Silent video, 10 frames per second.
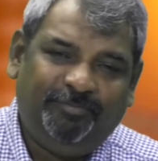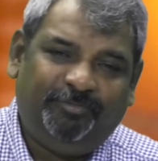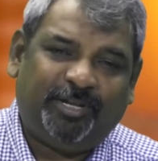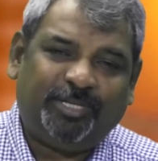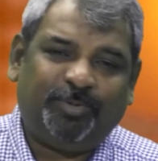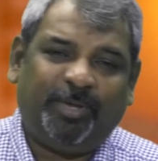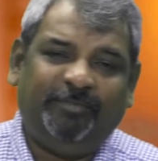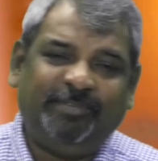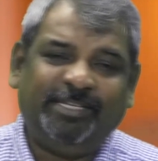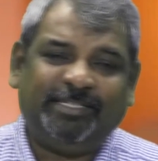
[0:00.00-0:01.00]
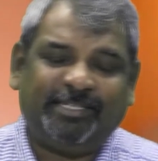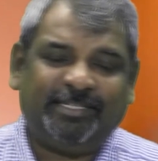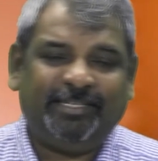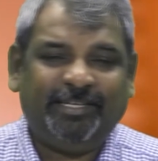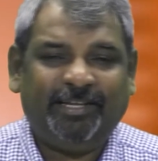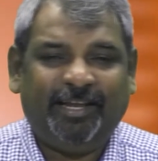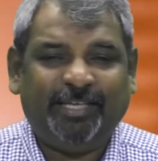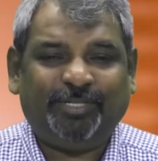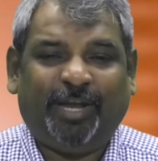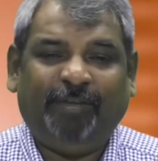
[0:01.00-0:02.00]
for us to give Jesus
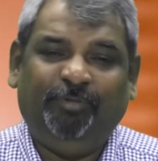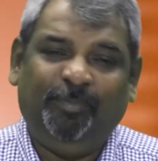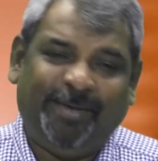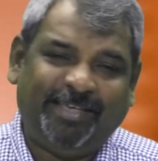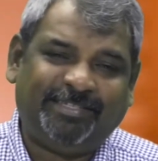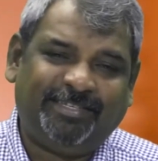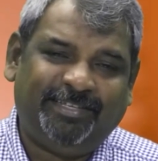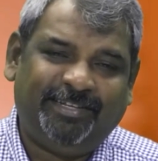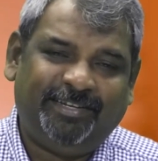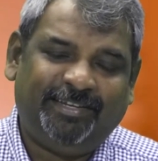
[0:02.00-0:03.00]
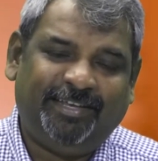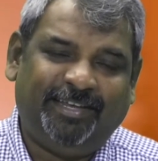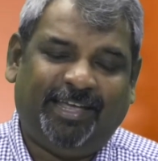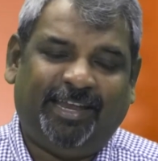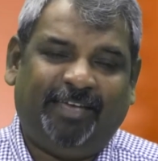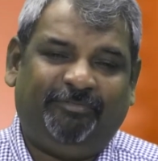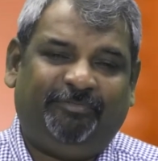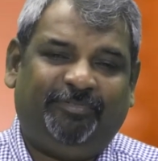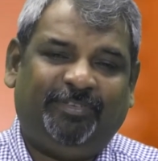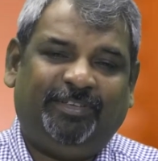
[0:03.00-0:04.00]
His rightful place in our life.